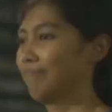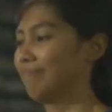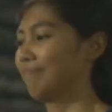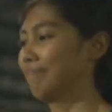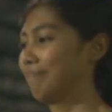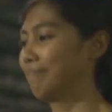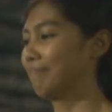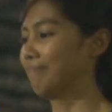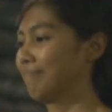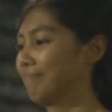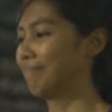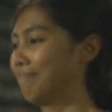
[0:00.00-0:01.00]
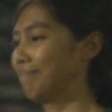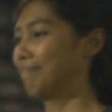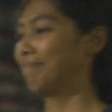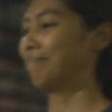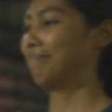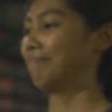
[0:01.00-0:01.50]

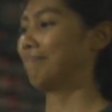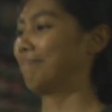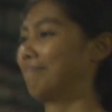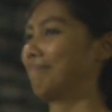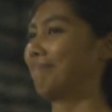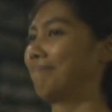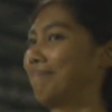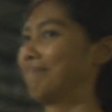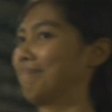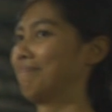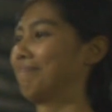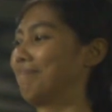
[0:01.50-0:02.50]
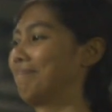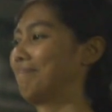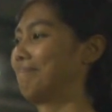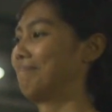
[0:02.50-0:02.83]
(silence)